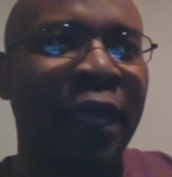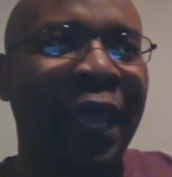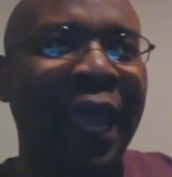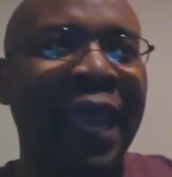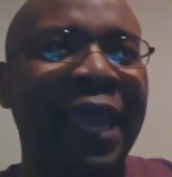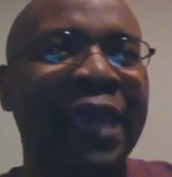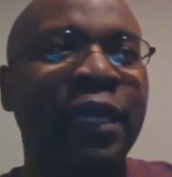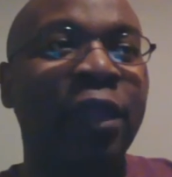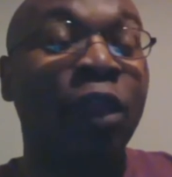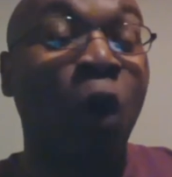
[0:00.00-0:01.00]
And
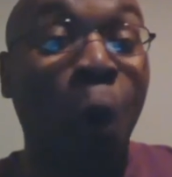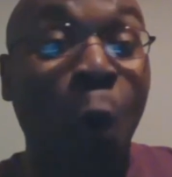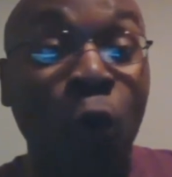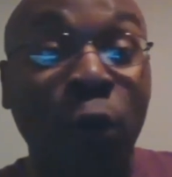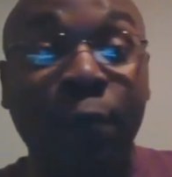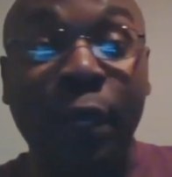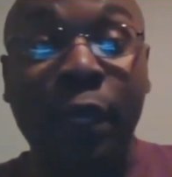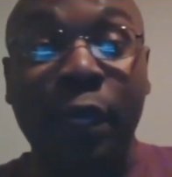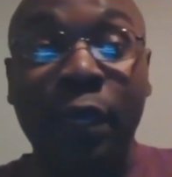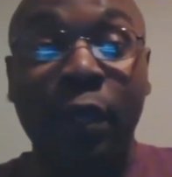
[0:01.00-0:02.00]
the old me,